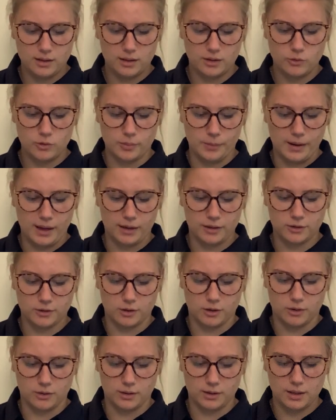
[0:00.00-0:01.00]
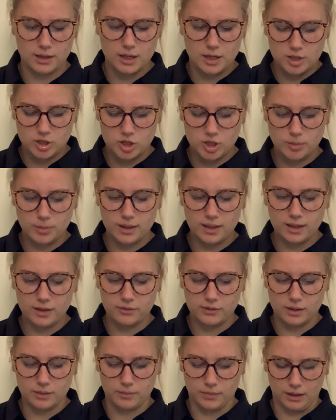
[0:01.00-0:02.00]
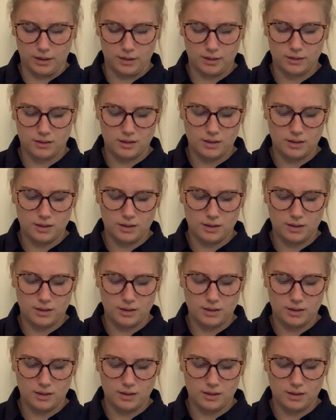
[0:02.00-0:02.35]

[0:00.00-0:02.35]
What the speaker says: replied Carol. She believed in me.